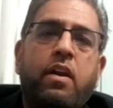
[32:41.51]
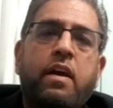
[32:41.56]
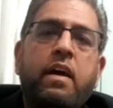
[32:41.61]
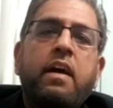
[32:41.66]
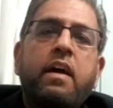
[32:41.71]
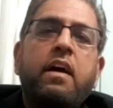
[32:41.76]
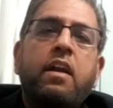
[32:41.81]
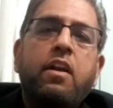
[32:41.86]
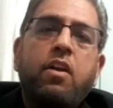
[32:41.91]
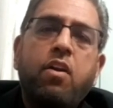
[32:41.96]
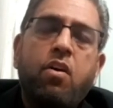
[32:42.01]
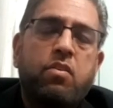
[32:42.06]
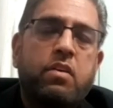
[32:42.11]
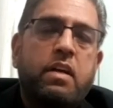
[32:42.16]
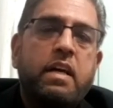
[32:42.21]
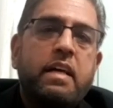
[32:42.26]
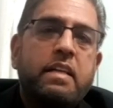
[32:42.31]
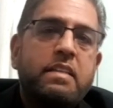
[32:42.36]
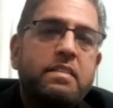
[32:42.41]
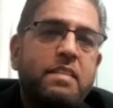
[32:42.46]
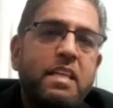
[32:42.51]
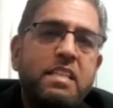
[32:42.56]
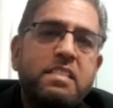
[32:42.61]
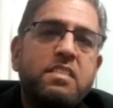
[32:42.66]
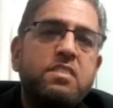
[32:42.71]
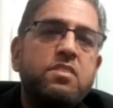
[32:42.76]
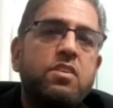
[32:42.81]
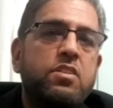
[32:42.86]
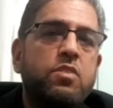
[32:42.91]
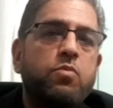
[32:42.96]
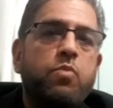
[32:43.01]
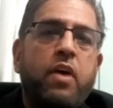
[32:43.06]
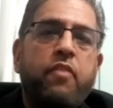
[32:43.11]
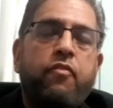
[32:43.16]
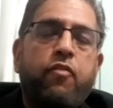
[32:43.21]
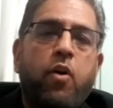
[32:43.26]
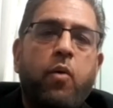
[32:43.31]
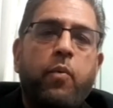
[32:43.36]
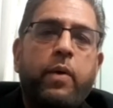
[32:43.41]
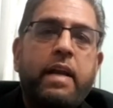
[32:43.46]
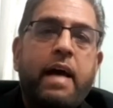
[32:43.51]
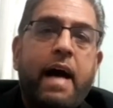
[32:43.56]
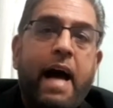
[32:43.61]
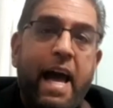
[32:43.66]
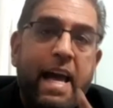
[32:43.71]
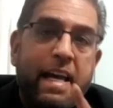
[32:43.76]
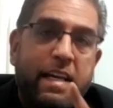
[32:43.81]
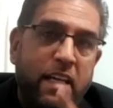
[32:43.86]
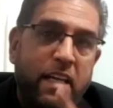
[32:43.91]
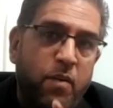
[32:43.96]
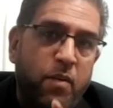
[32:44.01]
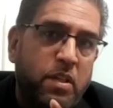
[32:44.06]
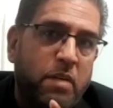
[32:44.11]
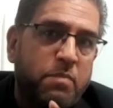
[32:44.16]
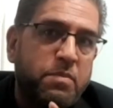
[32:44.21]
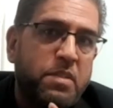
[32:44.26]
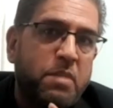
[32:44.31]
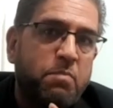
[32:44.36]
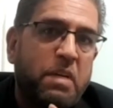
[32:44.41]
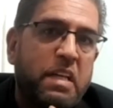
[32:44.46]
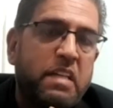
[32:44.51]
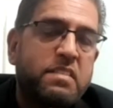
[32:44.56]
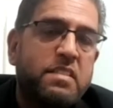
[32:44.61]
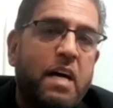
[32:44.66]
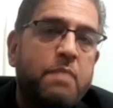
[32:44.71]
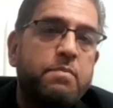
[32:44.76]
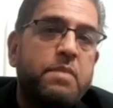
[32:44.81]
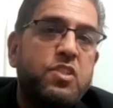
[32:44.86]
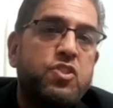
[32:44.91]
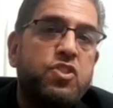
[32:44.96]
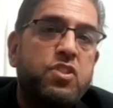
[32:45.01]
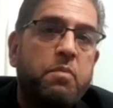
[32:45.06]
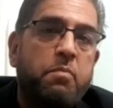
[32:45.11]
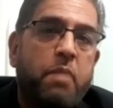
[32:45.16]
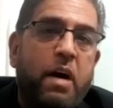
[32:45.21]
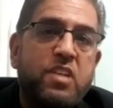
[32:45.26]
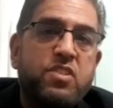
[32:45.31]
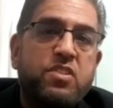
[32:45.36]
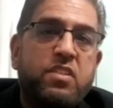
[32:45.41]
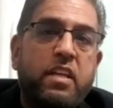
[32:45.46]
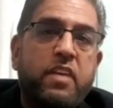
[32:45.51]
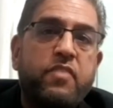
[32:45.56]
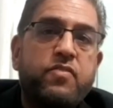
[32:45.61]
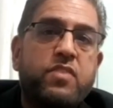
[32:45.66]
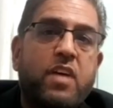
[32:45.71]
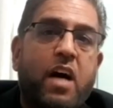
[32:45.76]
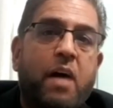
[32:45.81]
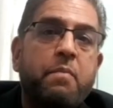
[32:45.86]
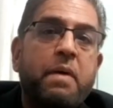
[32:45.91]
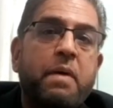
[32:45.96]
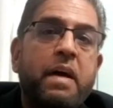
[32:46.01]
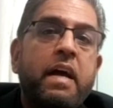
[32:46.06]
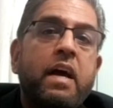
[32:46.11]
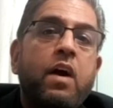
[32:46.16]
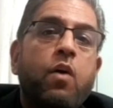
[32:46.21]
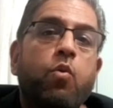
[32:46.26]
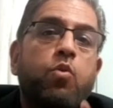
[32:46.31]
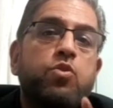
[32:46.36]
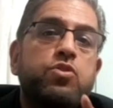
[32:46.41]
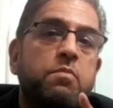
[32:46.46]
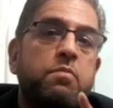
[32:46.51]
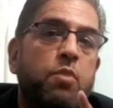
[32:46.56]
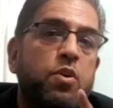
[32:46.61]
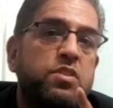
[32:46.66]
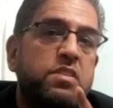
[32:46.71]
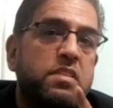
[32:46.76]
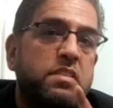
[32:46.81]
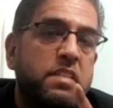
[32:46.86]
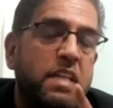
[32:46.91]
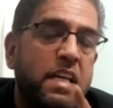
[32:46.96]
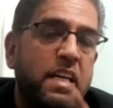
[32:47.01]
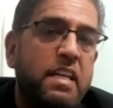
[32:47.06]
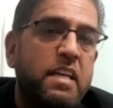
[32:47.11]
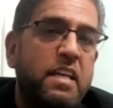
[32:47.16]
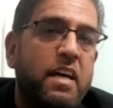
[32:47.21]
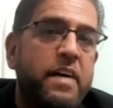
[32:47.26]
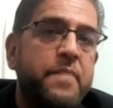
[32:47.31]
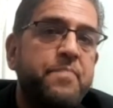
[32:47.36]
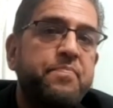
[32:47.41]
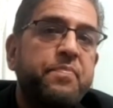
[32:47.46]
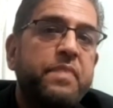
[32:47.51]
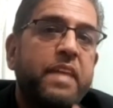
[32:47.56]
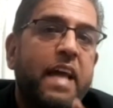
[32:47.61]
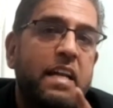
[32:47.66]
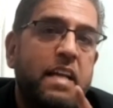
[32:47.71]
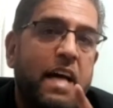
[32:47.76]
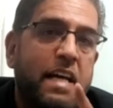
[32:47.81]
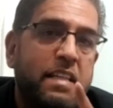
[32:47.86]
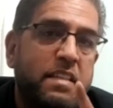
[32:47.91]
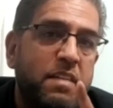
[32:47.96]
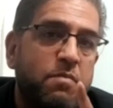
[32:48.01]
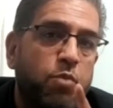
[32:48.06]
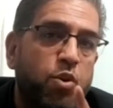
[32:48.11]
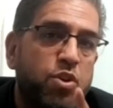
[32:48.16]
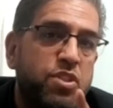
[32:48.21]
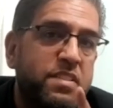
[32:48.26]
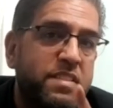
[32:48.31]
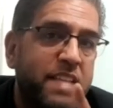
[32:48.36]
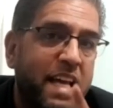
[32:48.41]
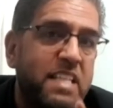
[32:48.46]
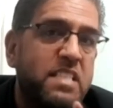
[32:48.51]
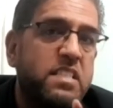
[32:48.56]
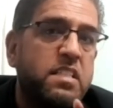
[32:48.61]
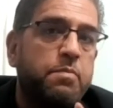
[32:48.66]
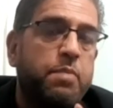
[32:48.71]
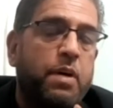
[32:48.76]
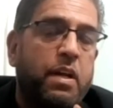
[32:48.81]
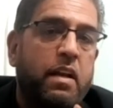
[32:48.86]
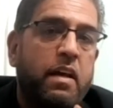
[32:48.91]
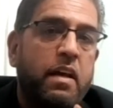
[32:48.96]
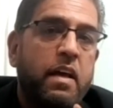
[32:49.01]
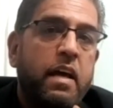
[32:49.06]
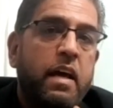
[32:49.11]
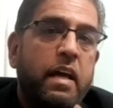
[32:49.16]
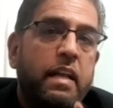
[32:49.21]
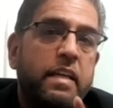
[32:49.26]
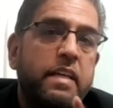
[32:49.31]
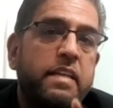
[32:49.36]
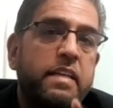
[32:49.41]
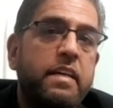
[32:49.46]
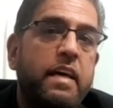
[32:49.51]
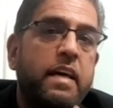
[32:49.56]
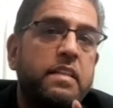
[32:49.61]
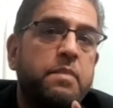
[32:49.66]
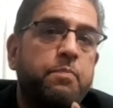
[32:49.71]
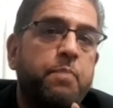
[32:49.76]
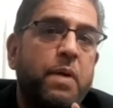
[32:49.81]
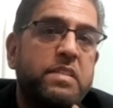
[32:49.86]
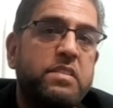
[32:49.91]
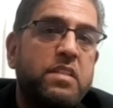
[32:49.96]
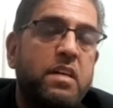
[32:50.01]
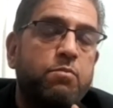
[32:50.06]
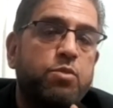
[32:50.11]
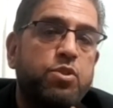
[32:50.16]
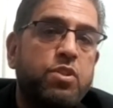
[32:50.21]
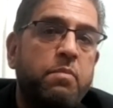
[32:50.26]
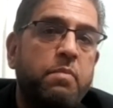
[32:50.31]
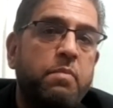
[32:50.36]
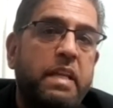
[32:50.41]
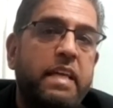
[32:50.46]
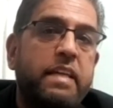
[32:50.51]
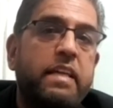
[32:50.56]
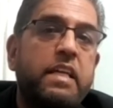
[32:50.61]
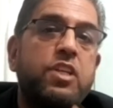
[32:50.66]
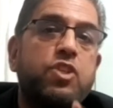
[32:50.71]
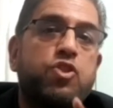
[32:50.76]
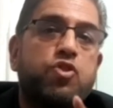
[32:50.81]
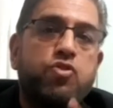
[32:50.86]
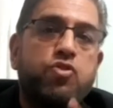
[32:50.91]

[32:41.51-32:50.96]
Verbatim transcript: Look, this is not the way forward. I agree with Amjad Malik Saab that Shehbaz Sharif Saab, who's the most senior and I think most sensible leader in the Pakistan Muslim League, he's trying